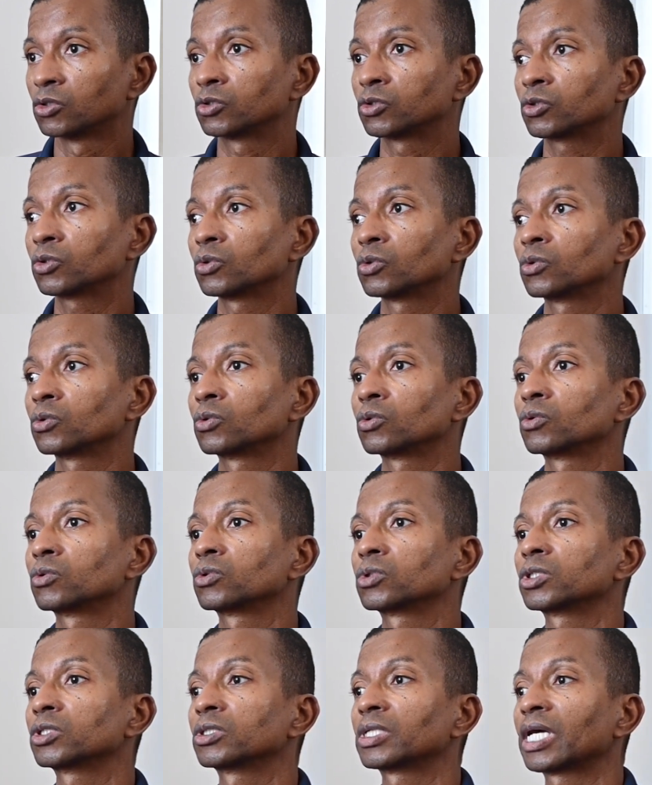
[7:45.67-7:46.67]
to
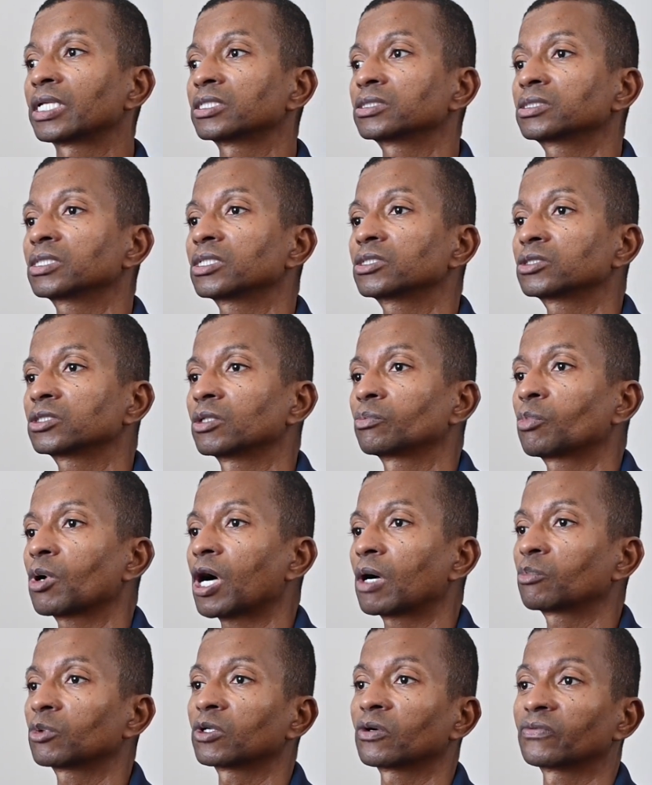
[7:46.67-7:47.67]
United States
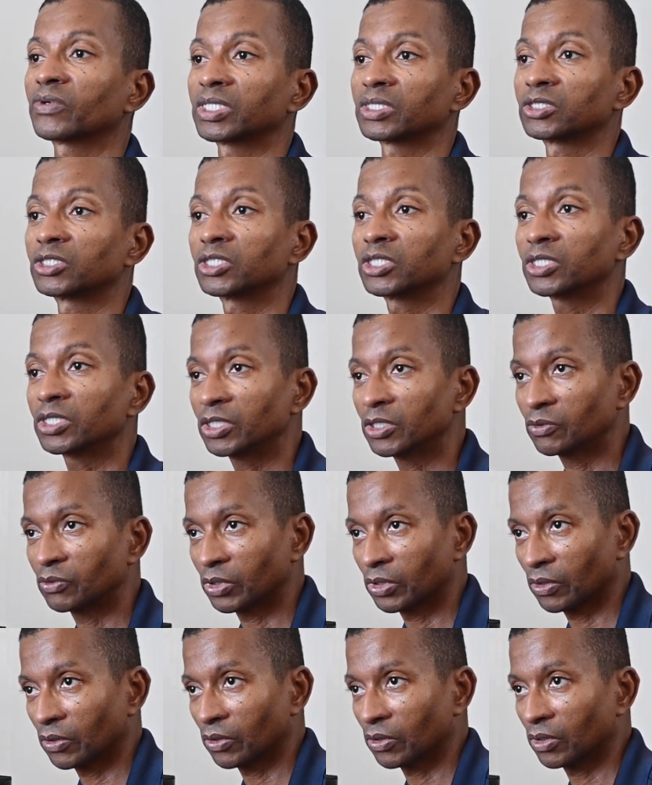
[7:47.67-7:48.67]
Department of
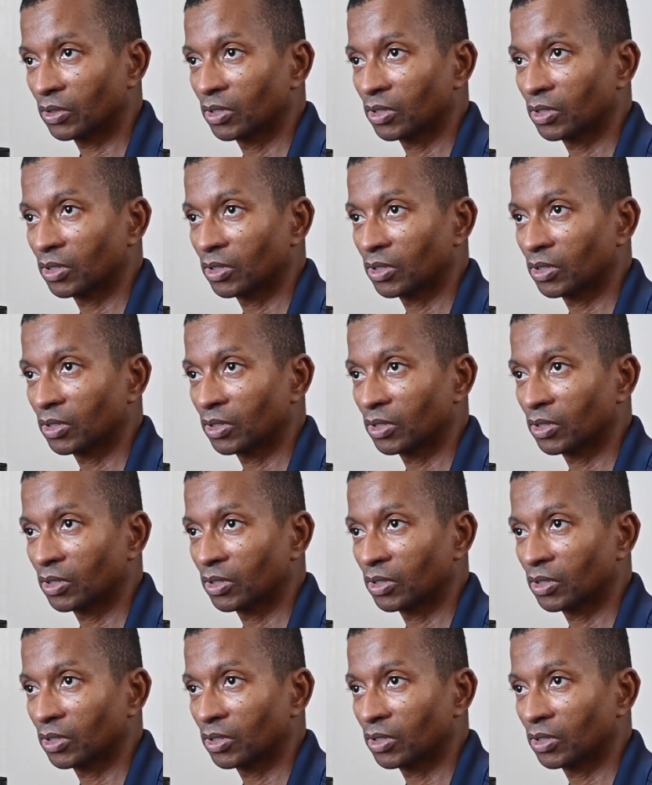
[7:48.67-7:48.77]
Interior.